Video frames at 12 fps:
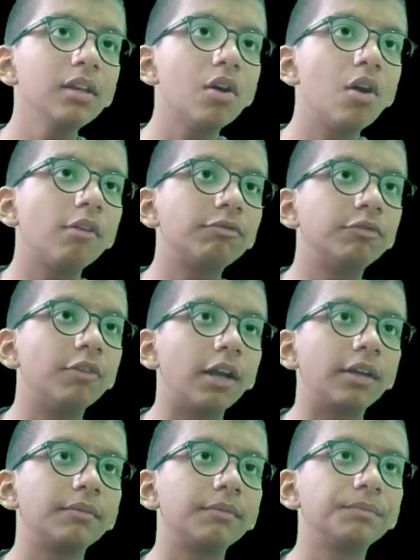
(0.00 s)
of 1.
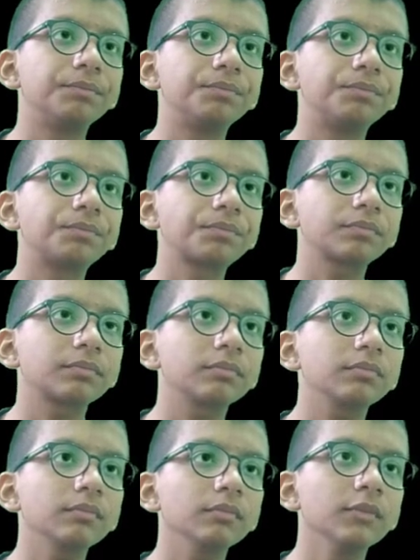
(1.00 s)

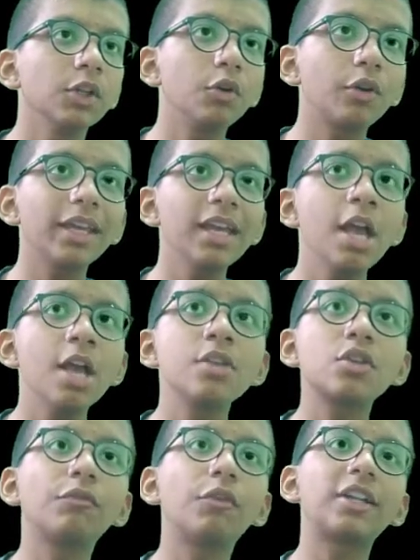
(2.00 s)
Okay,
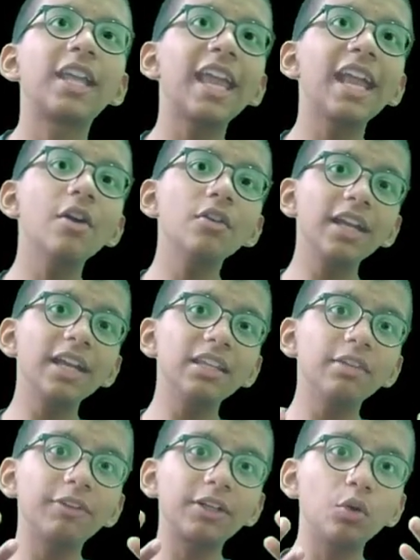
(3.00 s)
so for taking out again the
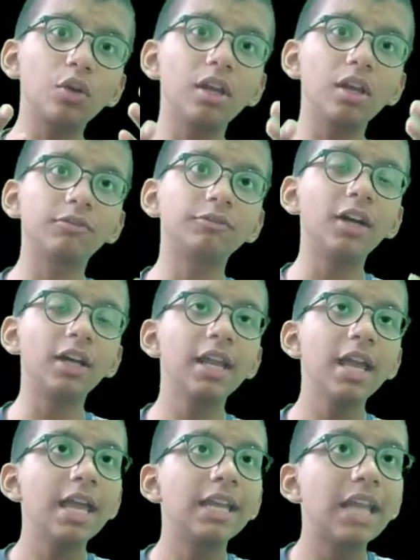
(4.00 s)
factorial of 1,
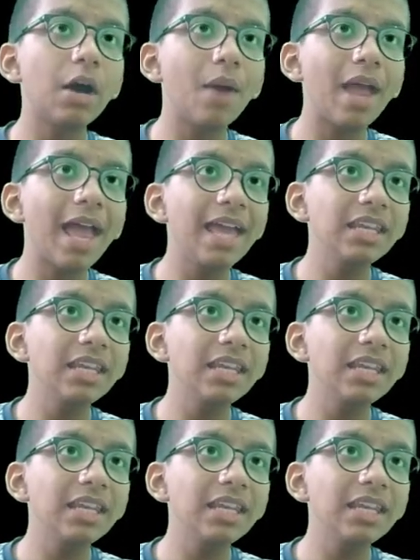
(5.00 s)
now n